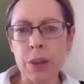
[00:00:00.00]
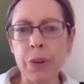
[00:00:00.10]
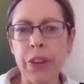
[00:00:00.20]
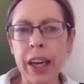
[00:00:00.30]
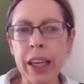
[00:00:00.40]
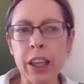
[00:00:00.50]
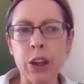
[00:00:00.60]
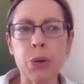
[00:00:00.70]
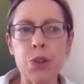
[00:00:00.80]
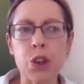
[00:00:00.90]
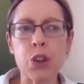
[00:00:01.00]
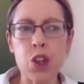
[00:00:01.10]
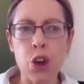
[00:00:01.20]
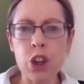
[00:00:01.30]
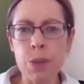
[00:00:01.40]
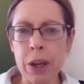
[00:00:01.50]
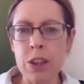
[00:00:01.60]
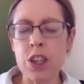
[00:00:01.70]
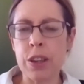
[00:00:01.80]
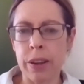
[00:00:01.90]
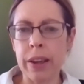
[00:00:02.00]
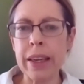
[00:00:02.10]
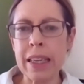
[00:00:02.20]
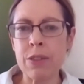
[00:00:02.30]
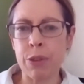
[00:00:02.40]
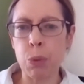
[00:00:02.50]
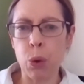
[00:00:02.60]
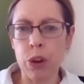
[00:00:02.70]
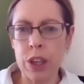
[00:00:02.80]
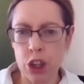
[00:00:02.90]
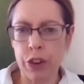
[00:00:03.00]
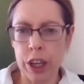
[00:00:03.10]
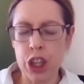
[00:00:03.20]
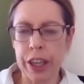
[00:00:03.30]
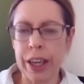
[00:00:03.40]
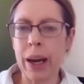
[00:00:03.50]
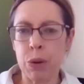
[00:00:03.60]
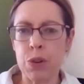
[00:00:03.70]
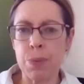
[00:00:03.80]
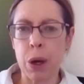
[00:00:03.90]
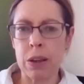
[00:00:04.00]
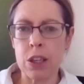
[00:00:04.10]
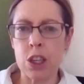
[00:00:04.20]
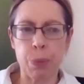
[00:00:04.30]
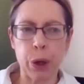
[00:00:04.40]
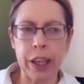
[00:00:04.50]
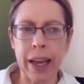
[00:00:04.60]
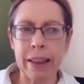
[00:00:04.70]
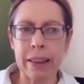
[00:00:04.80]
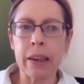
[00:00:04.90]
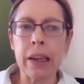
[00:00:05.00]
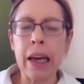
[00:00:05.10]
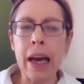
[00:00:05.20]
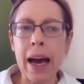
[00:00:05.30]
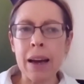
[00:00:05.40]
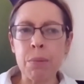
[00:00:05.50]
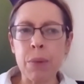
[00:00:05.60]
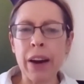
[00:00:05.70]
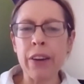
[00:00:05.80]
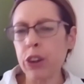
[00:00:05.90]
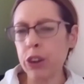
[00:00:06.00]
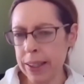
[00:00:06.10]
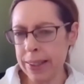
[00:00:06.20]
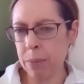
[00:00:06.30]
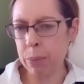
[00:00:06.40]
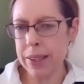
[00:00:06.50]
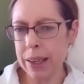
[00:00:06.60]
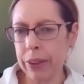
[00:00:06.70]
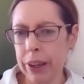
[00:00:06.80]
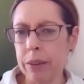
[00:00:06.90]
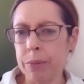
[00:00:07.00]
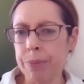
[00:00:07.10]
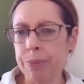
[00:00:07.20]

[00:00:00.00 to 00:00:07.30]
Edmund. Thank you. So you've talked about the need for more integration, how we respond to brain health. Are there good examples out there?